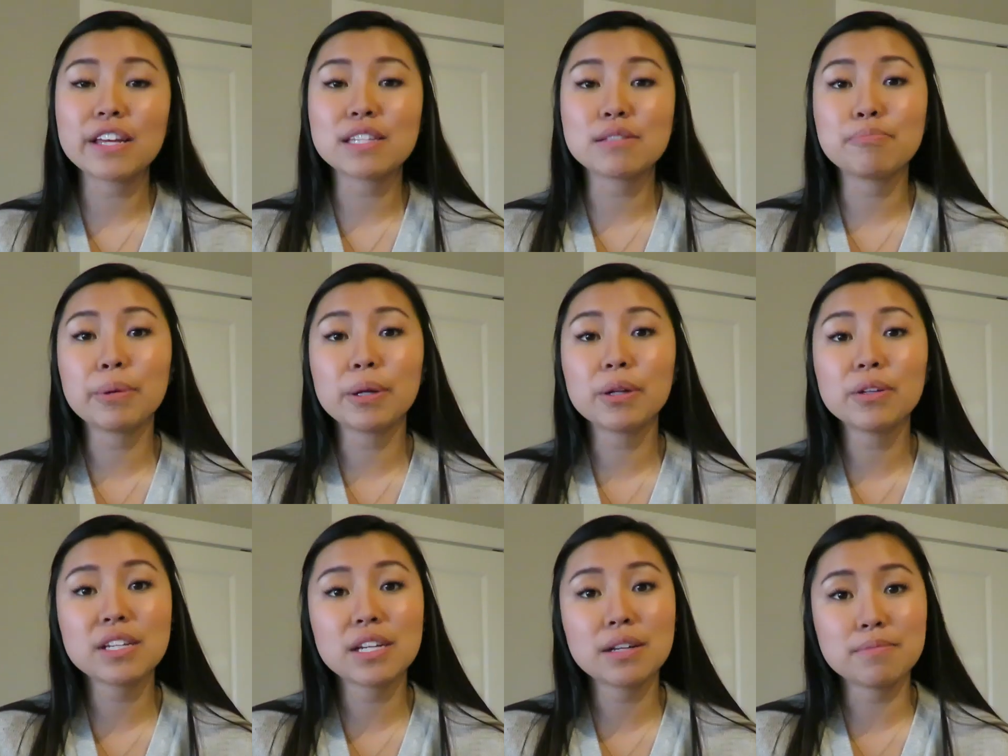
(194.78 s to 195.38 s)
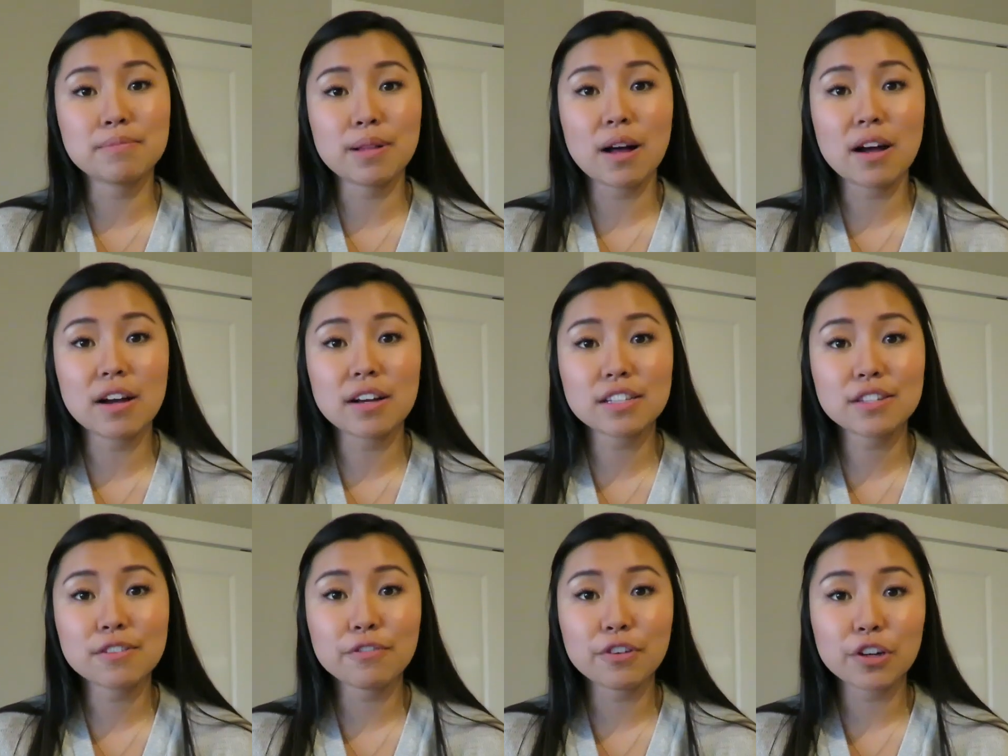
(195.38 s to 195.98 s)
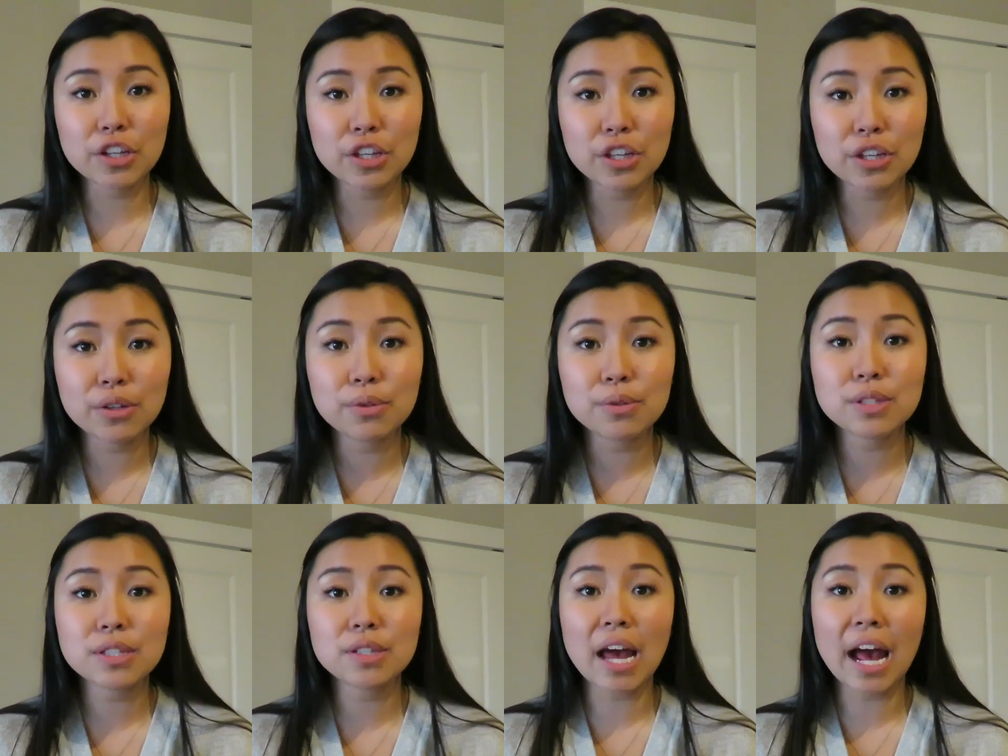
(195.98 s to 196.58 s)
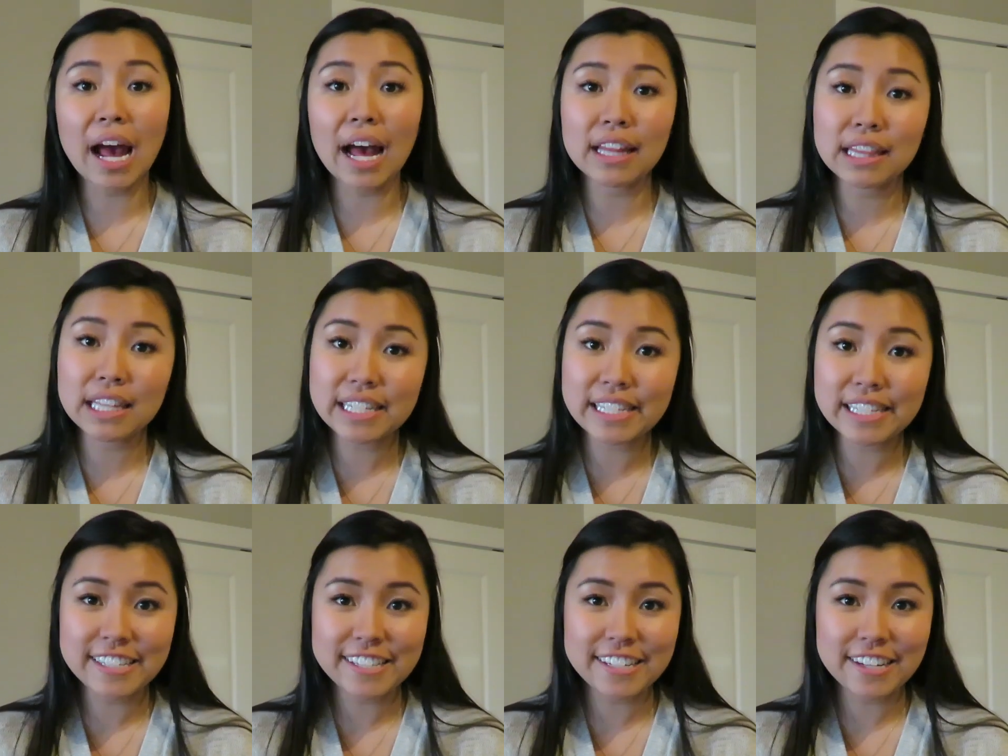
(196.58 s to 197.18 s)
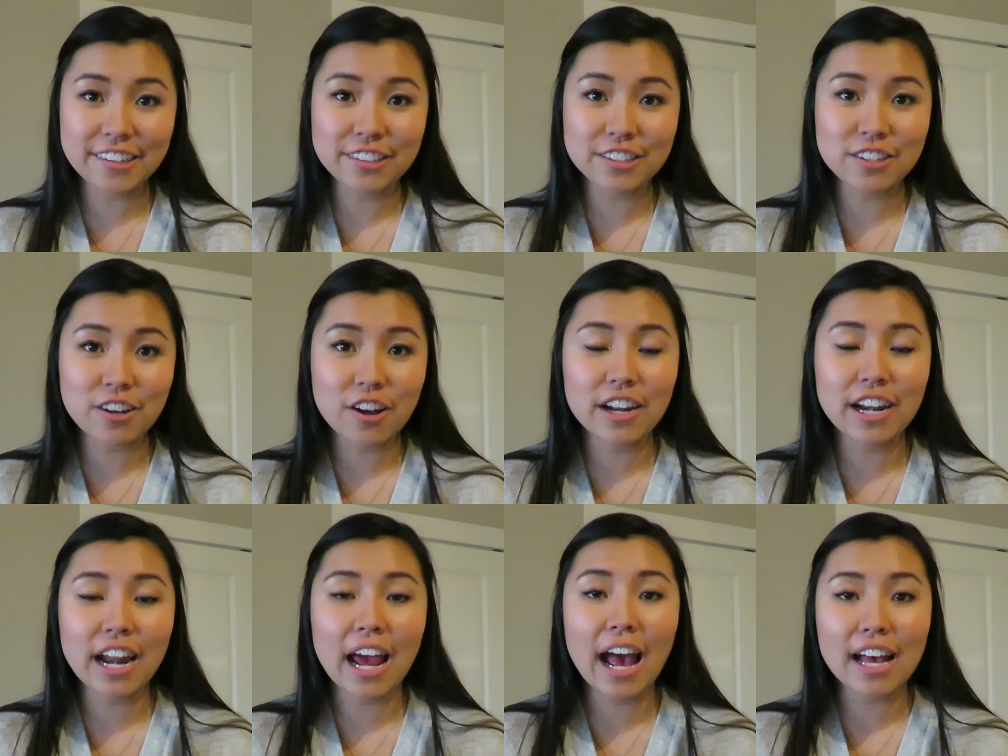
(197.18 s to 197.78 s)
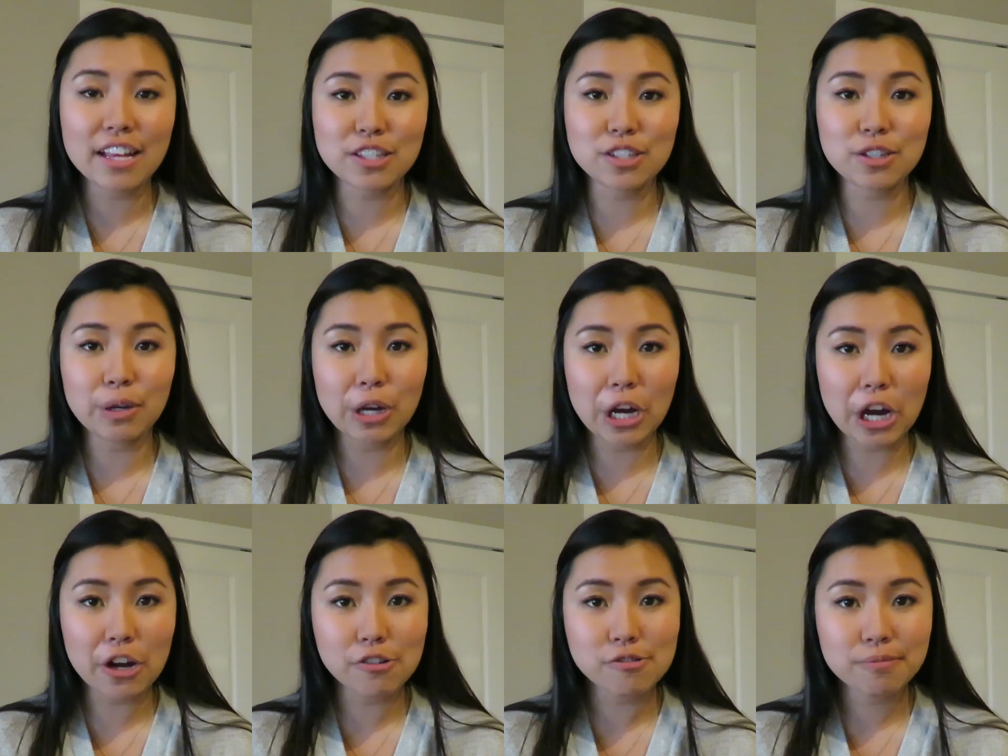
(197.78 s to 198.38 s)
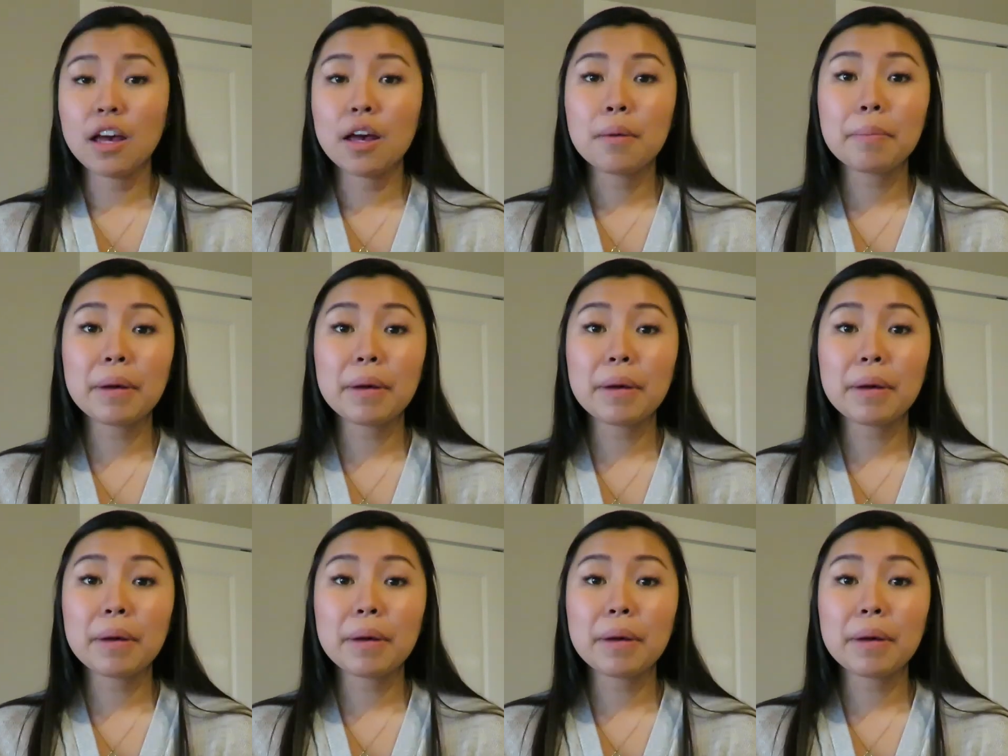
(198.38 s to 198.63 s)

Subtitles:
as building blocks for you to add the details on as you go.